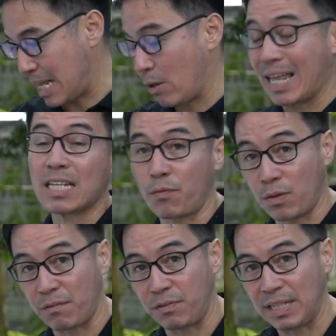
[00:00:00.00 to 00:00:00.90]
Now, that's
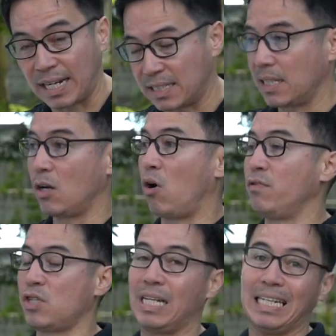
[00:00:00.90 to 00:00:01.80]
for the VX, and then
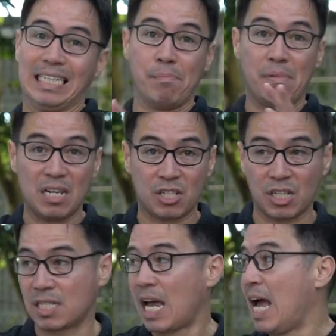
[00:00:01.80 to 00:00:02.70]
obviously it
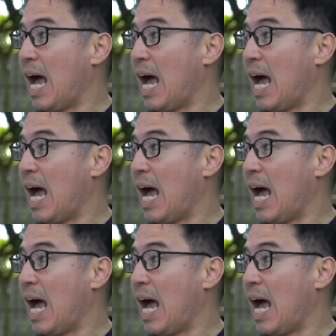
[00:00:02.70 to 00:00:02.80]
diminishes